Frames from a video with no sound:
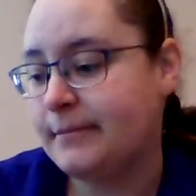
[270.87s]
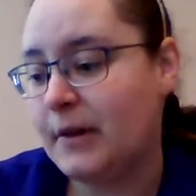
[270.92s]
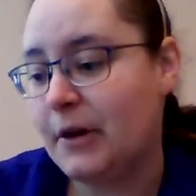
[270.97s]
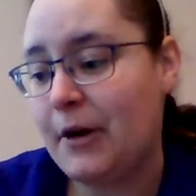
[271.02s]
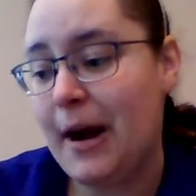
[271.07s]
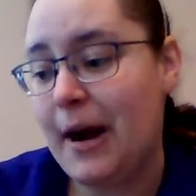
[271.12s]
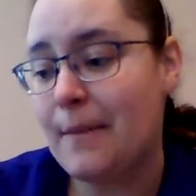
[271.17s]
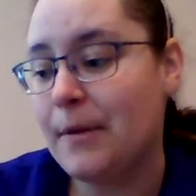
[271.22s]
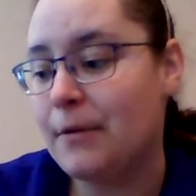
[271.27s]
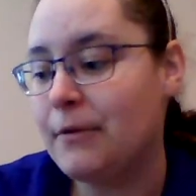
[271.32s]

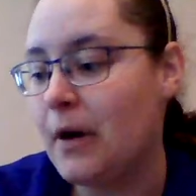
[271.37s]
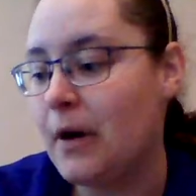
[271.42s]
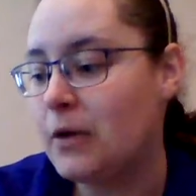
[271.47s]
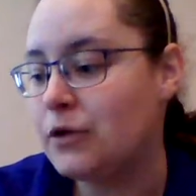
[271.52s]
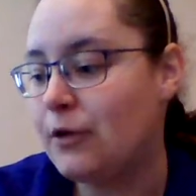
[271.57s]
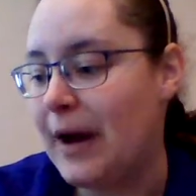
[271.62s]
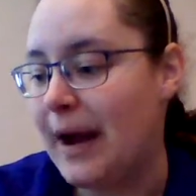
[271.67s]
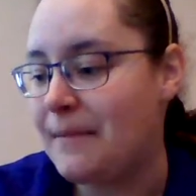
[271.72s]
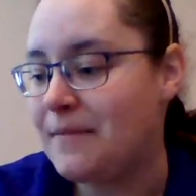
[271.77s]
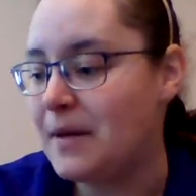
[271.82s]
Grandma Rose
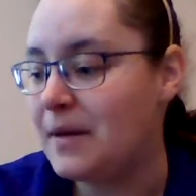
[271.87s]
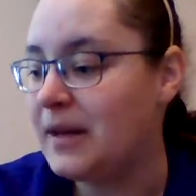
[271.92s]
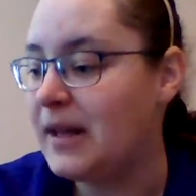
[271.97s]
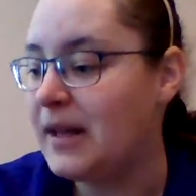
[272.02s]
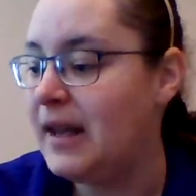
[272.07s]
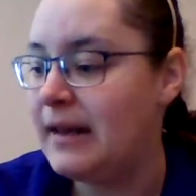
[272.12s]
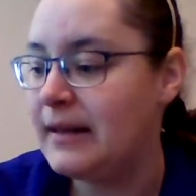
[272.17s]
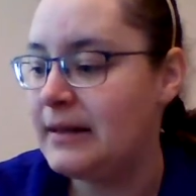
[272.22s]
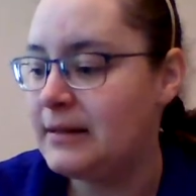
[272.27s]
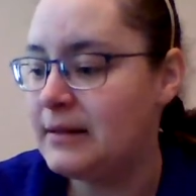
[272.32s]
grabbed the
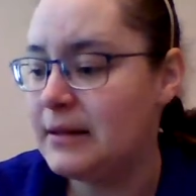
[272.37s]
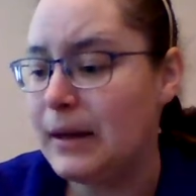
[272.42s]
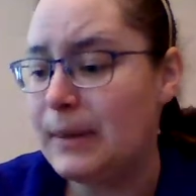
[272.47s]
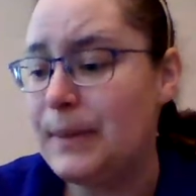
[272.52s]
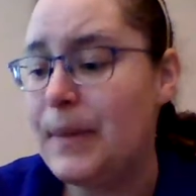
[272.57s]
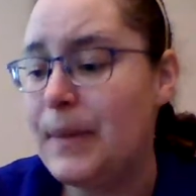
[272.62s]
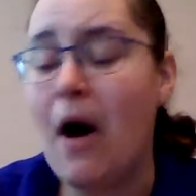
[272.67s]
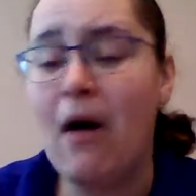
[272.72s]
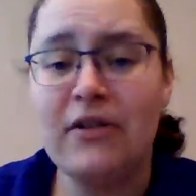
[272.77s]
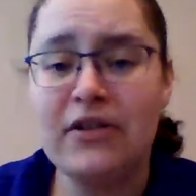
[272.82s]
kitten,
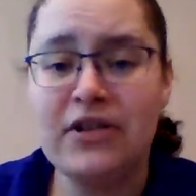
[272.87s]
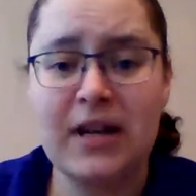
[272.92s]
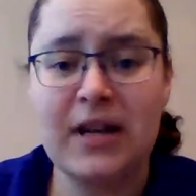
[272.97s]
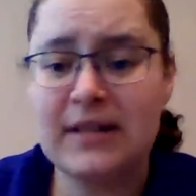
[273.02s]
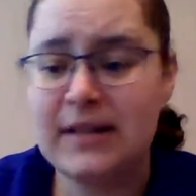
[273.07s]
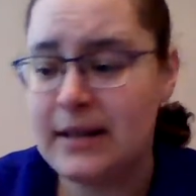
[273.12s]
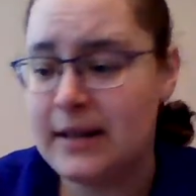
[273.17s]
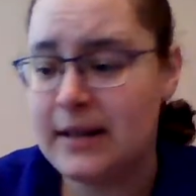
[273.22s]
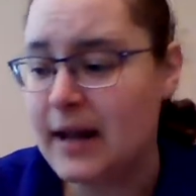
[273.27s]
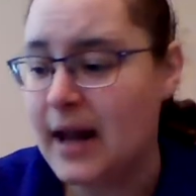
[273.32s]

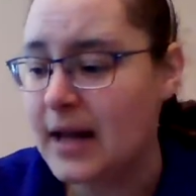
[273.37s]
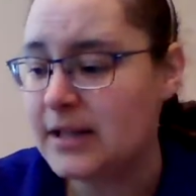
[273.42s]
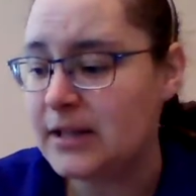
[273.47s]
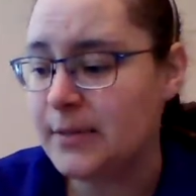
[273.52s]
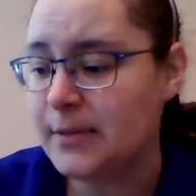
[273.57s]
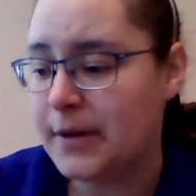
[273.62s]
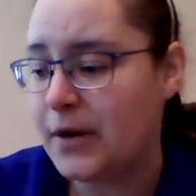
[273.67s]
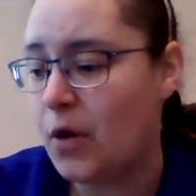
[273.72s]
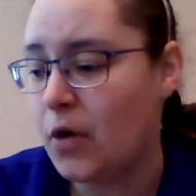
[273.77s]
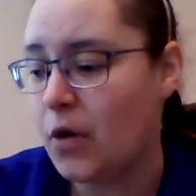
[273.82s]
apologized to the
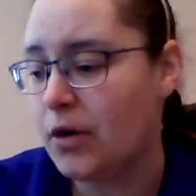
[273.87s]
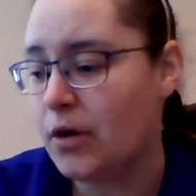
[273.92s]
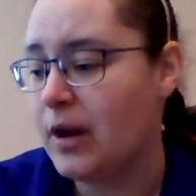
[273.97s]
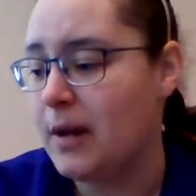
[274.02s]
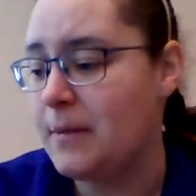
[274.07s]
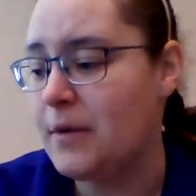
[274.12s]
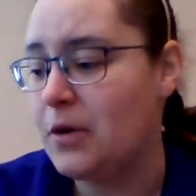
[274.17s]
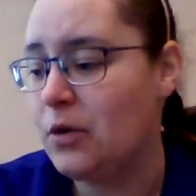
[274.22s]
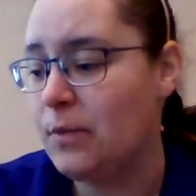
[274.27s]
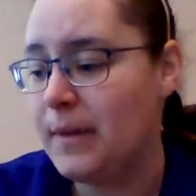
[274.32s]
customer, and ordered
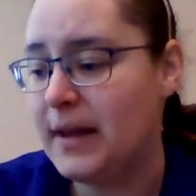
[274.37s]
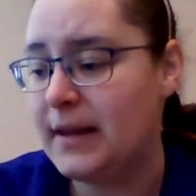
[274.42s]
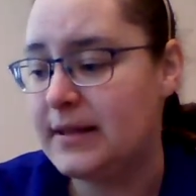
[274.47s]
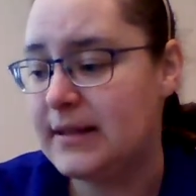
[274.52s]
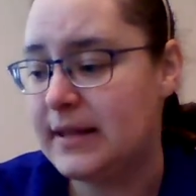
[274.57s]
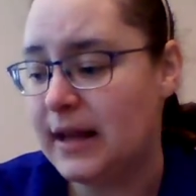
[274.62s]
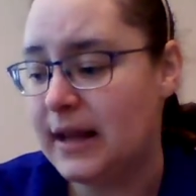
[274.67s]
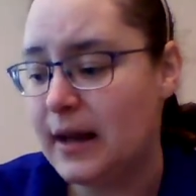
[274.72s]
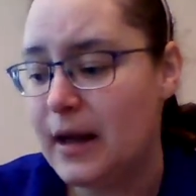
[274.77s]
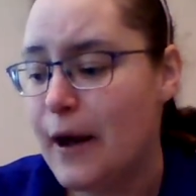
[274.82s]
him a new
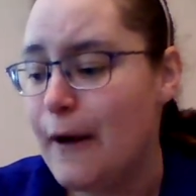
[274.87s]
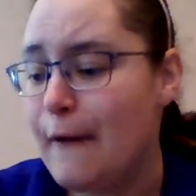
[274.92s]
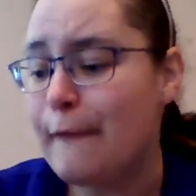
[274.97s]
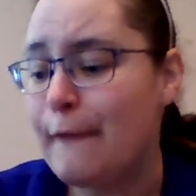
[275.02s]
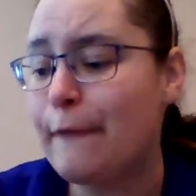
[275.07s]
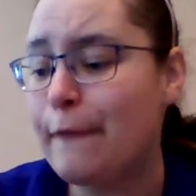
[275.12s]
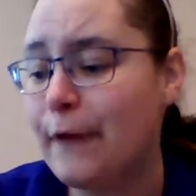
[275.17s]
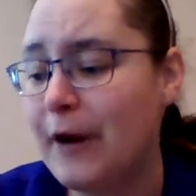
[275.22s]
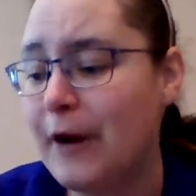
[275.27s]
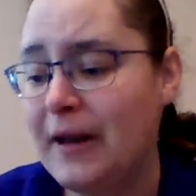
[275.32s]
pizza,
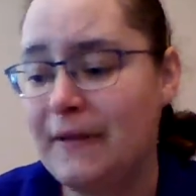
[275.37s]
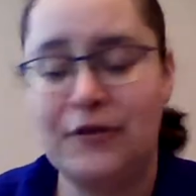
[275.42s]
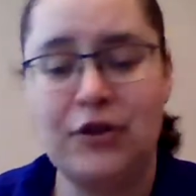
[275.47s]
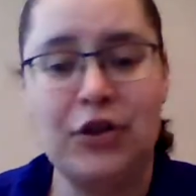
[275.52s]
free of